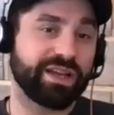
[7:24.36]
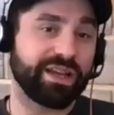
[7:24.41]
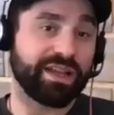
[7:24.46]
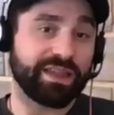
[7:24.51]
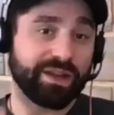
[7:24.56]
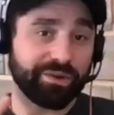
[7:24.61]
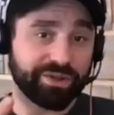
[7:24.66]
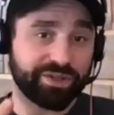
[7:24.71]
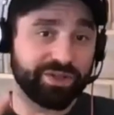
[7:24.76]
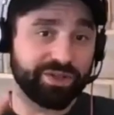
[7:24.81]

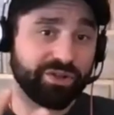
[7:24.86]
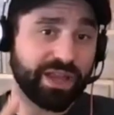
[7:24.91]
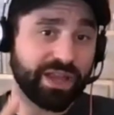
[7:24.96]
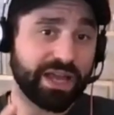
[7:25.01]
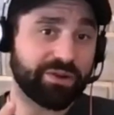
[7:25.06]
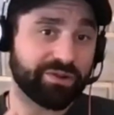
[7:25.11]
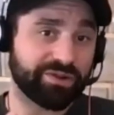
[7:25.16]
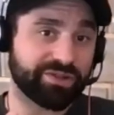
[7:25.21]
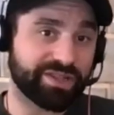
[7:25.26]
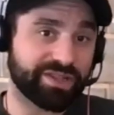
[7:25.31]
There were two
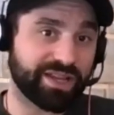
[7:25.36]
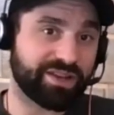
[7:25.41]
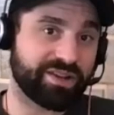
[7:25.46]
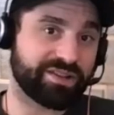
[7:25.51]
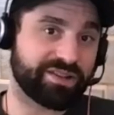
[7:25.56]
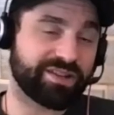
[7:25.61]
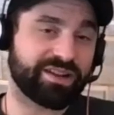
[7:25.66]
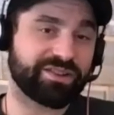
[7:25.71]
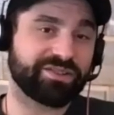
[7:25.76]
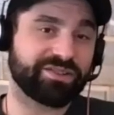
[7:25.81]
languages they
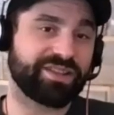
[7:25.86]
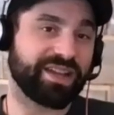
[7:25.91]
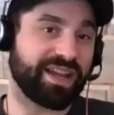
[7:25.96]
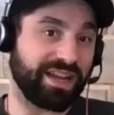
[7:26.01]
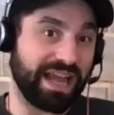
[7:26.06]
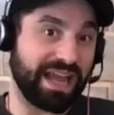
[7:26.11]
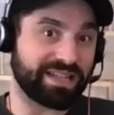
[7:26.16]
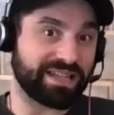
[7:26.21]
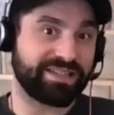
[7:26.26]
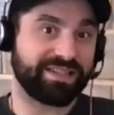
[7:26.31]
couldn't
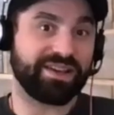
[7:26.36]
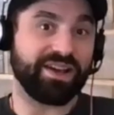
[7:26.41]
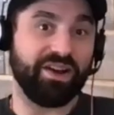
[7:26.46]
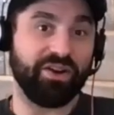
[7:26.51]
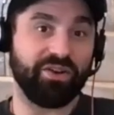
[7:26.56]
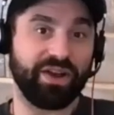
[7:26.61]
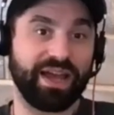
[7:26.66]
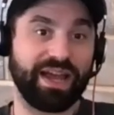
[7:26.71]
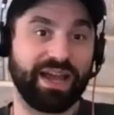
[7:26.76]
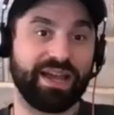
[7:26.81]
understand,
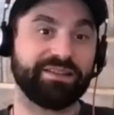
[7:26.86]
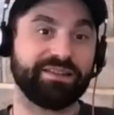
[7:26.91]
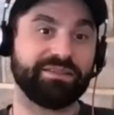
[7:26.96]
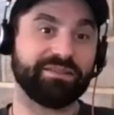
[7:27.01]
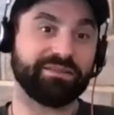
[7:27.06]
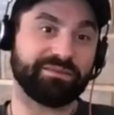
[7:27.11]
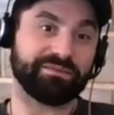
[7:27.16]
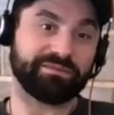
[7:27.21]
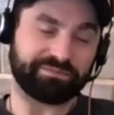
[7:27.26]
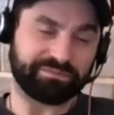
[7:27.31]
SEO and
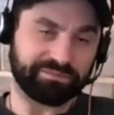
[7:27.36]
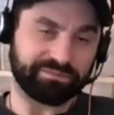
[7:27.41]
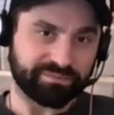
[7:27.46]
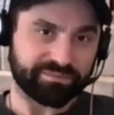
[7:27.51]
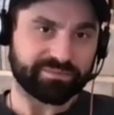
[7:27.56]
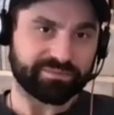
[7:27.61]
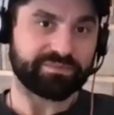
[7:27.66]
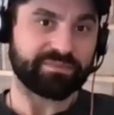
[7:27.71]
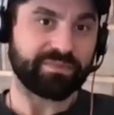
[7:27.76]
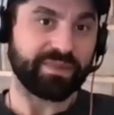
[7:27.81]

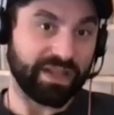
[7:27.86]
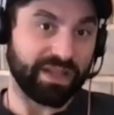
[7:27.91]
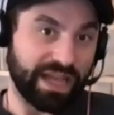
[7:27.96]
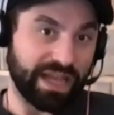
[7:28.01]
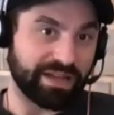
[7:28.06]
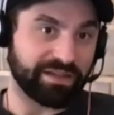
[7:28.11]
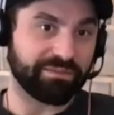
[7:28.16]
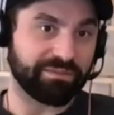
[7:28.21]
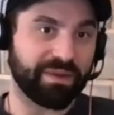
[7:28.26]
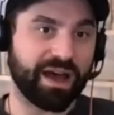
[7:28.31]

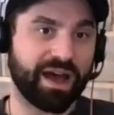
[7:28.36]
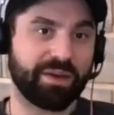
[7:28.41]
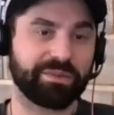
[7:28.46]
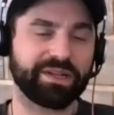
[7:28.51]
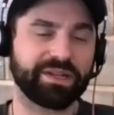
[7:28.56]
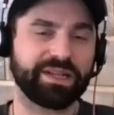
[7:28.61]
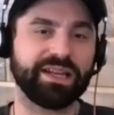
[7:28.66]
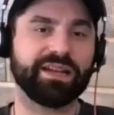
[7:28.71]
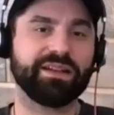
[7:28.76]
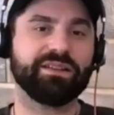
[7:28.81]
and yeah, Muhammad English.